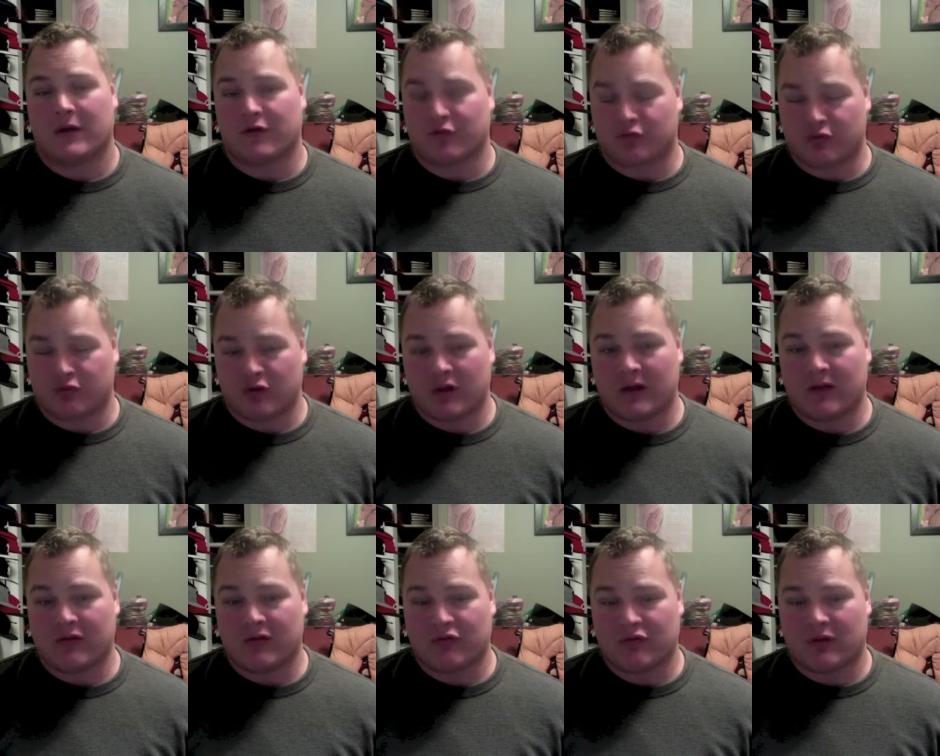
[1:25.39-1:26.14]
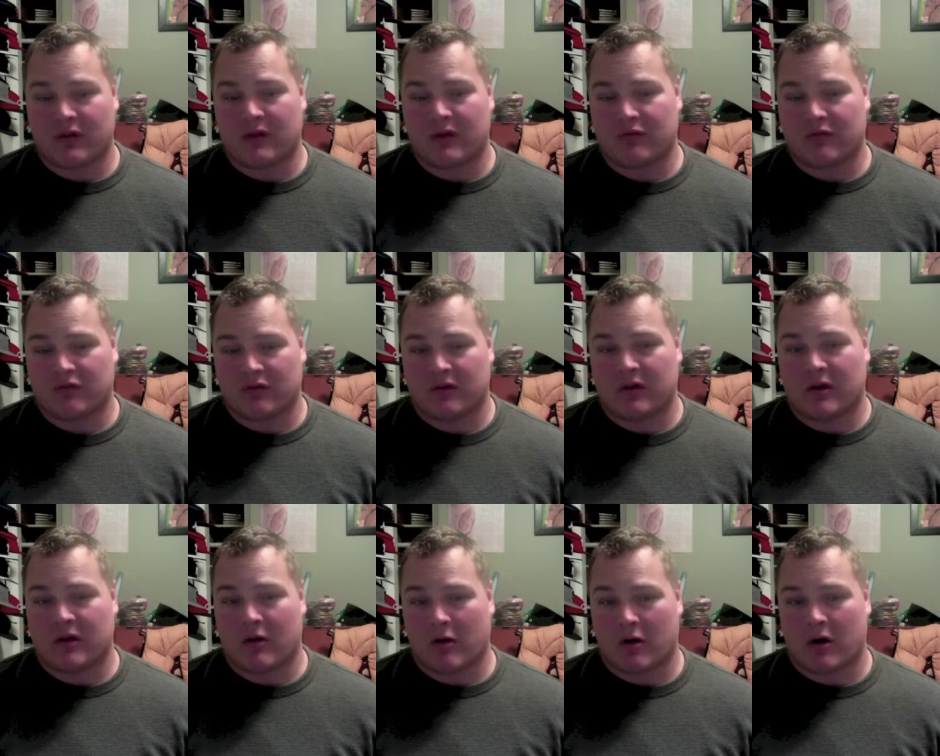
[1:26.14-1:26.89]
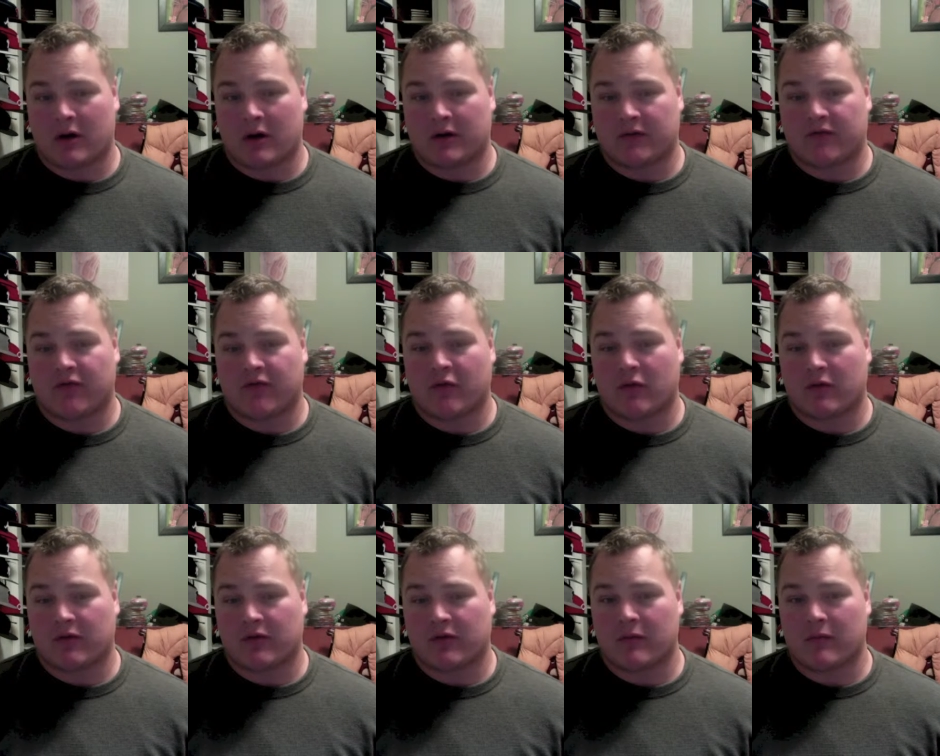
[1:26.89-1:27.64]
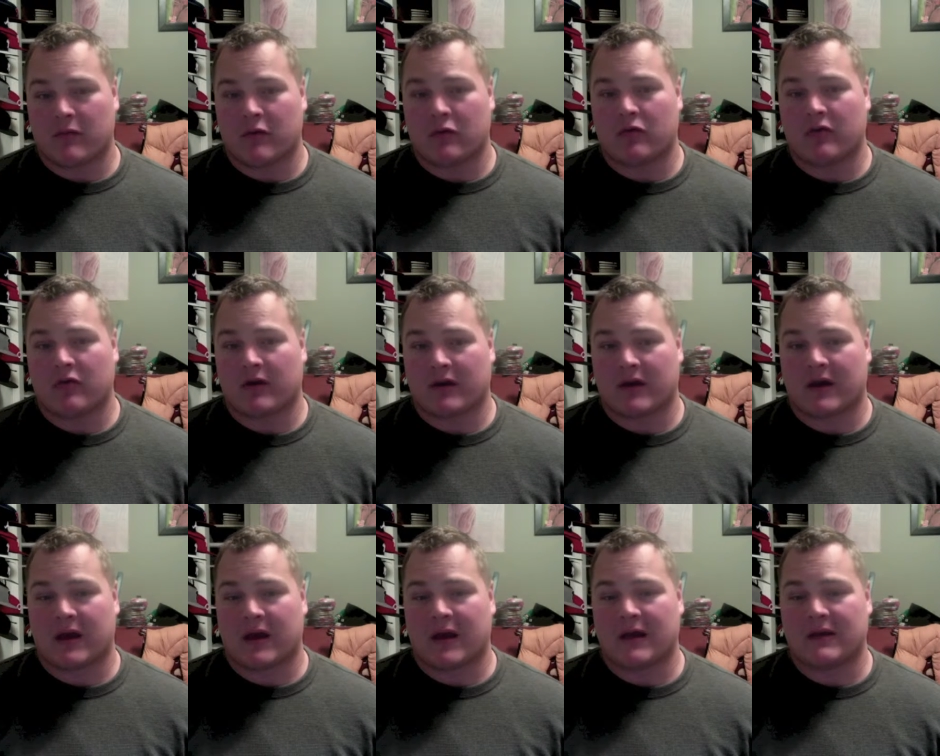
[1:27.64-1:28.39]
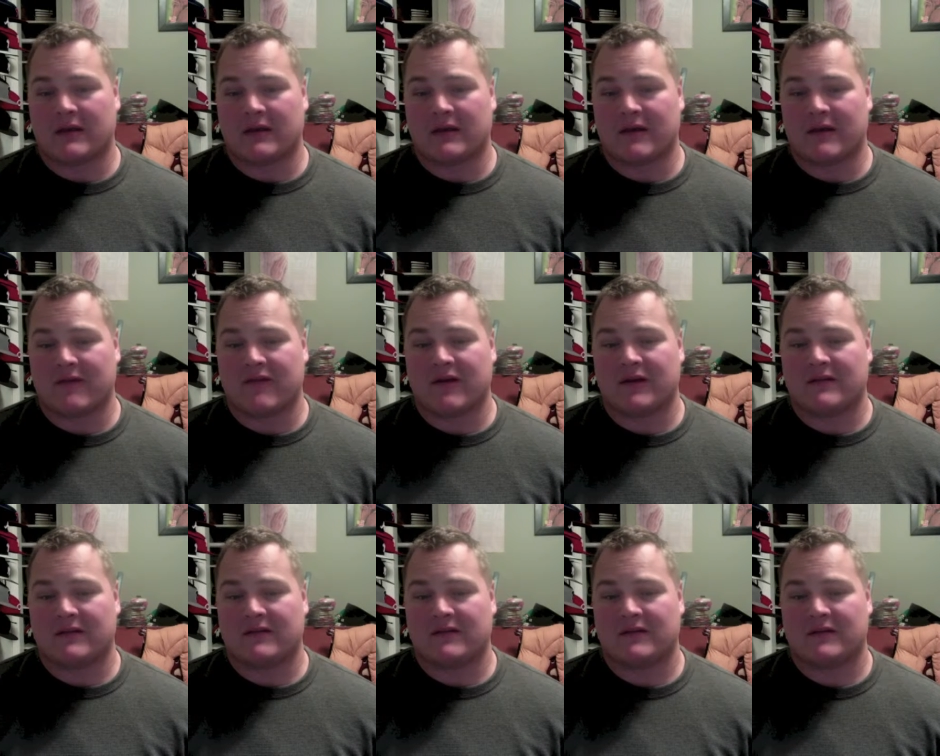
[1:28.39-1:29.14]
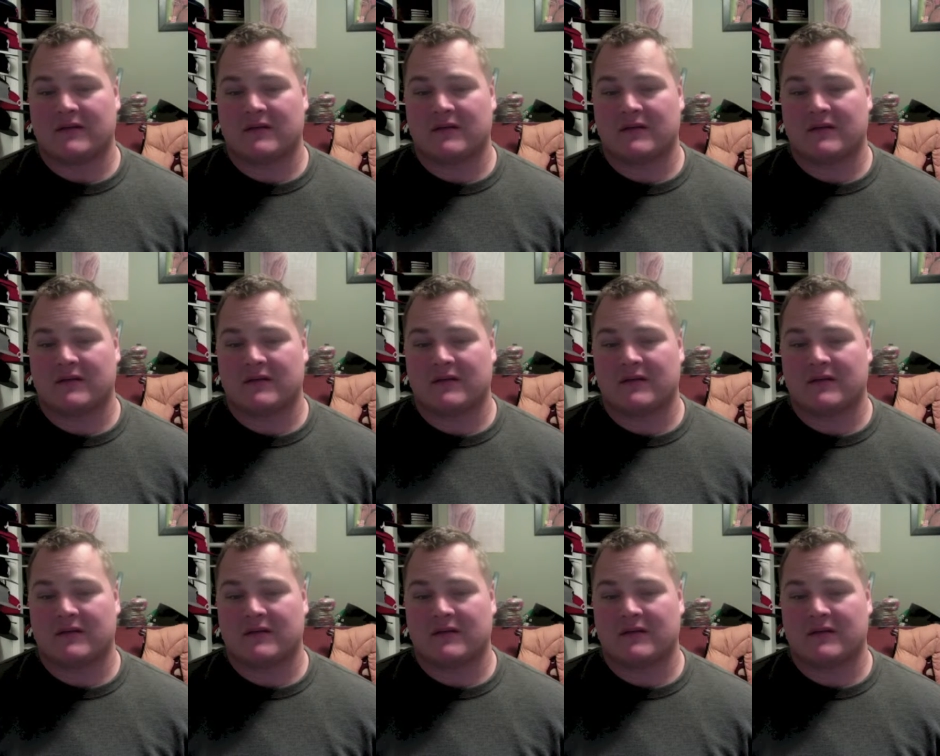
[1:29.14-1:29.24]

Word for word: really, really, really hard to focus on music and give it